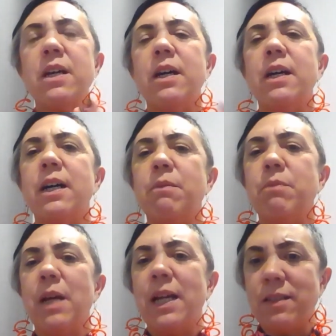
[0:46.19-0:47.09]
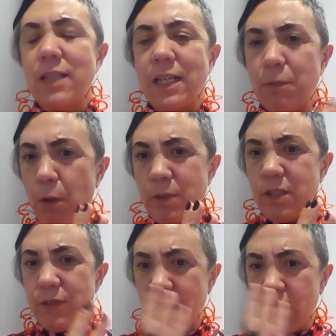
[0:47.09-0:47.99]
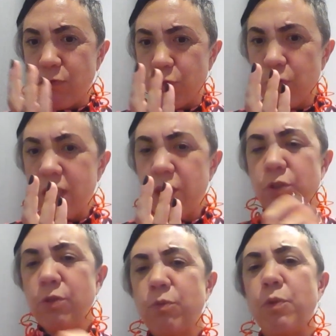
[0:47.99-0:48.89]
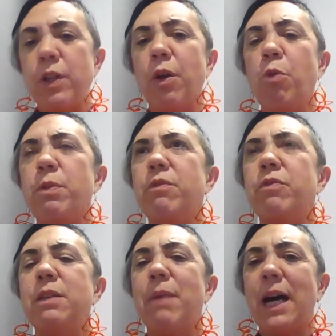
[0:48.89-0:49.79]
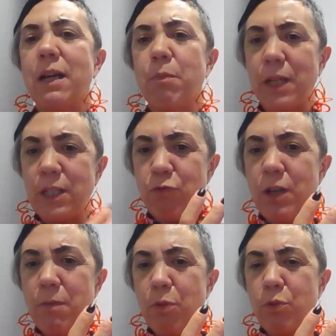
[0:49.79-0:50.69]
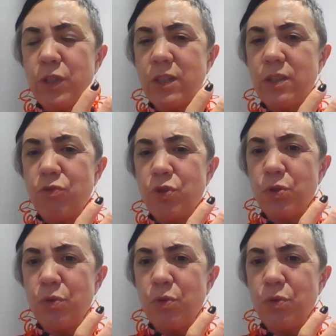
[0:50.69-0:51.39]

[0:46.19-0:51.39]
And at the moment, there is a consultation with open feedback, but it's really important to